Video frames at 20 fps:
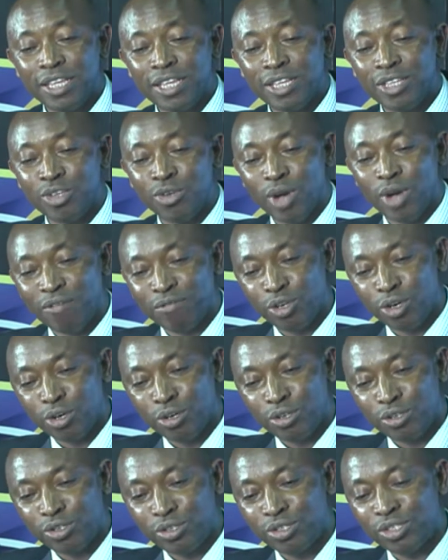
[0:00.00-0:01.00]
you have
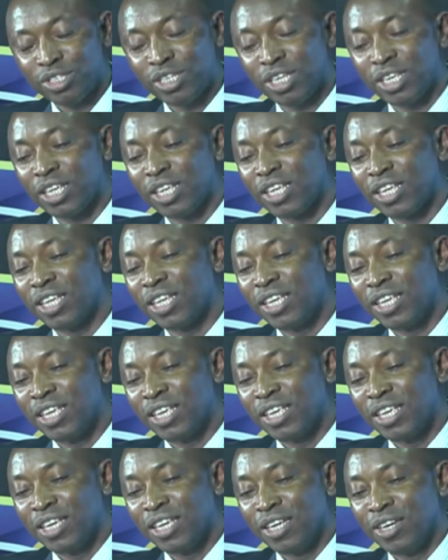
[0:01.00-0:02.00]
just
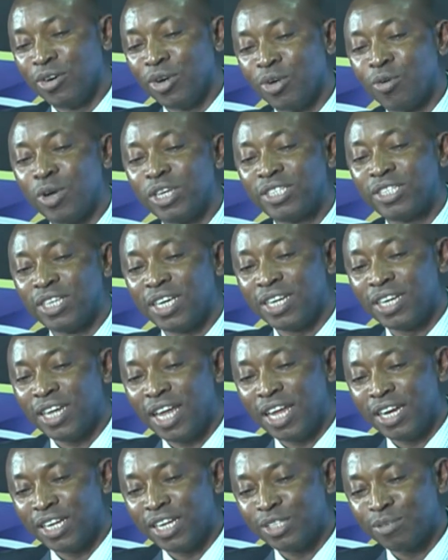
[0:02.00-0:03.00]
requested
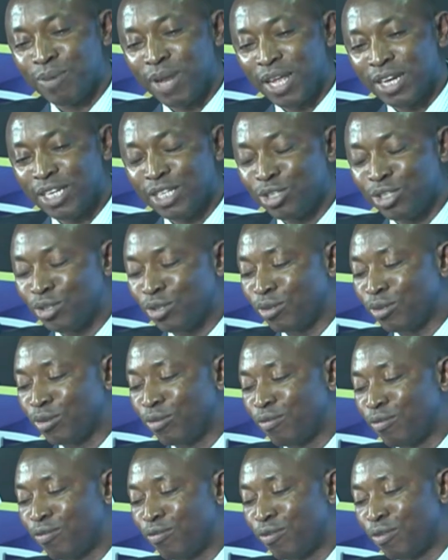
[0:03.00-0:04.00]
an explanation
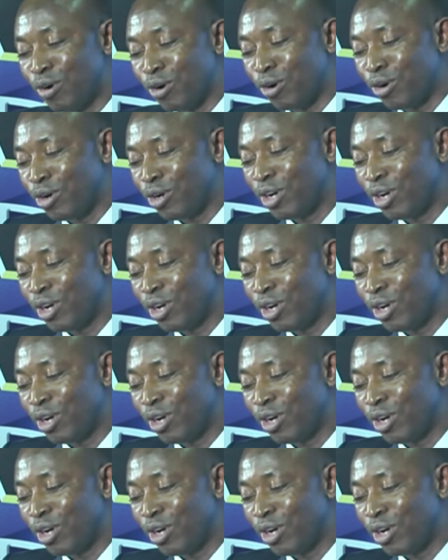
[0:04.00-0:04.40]
for